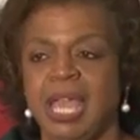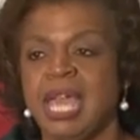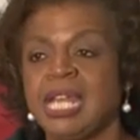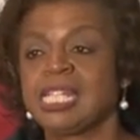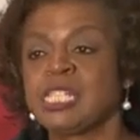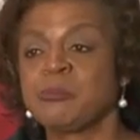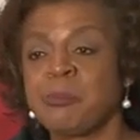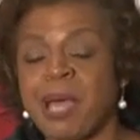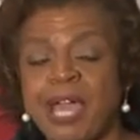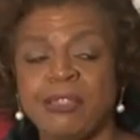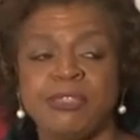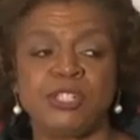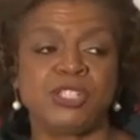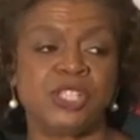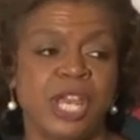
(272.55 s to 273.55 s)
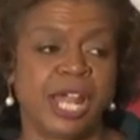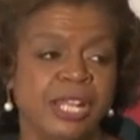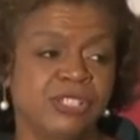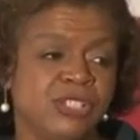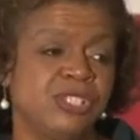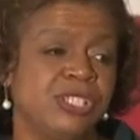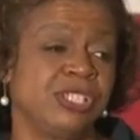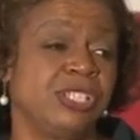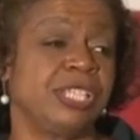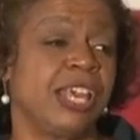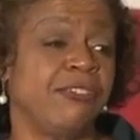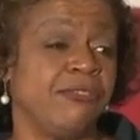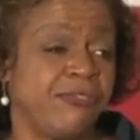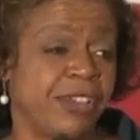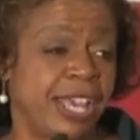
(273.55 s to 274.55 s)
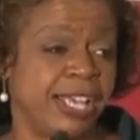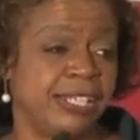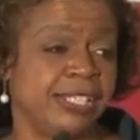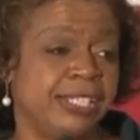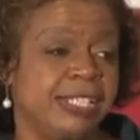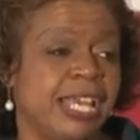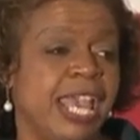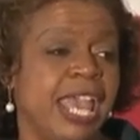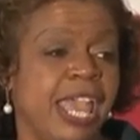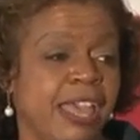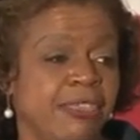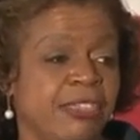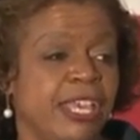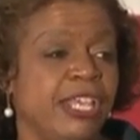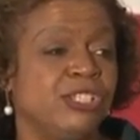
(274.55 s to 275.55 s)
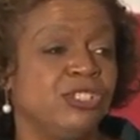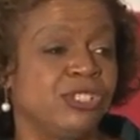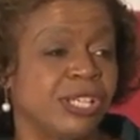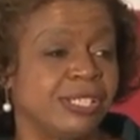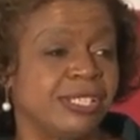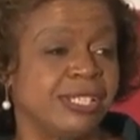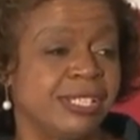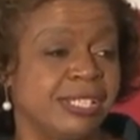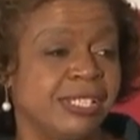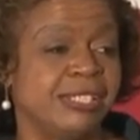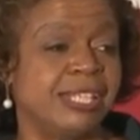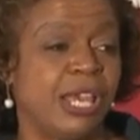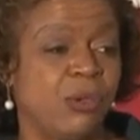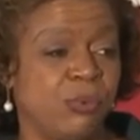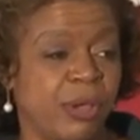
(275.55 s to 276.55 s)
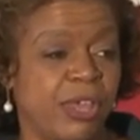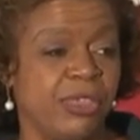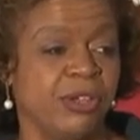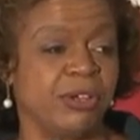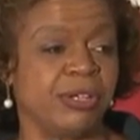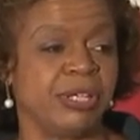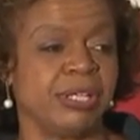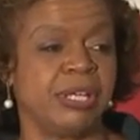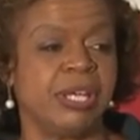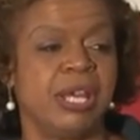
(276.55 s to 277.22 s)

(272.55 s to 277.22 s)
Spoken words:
And despite the challenges they faced and the injustices they weathered,